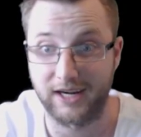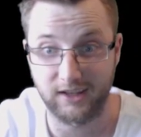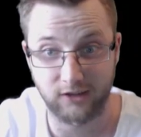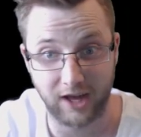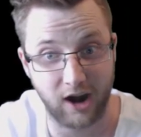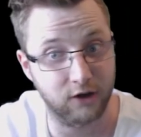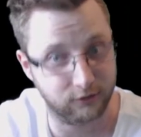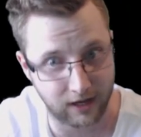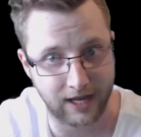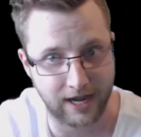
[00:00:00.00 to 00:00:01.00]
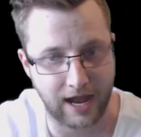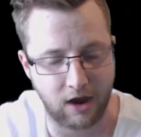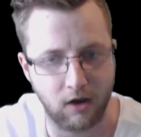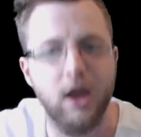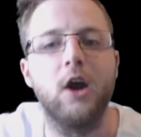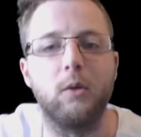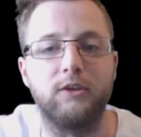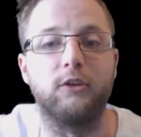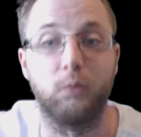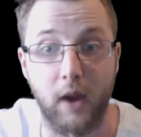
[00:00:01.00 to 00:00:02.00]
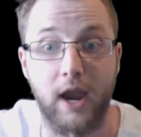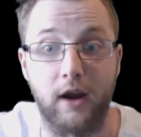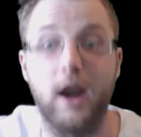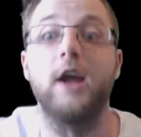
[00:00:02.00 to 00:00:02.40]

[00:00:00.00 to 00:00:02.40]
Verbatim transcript: but he is on our side now, which is where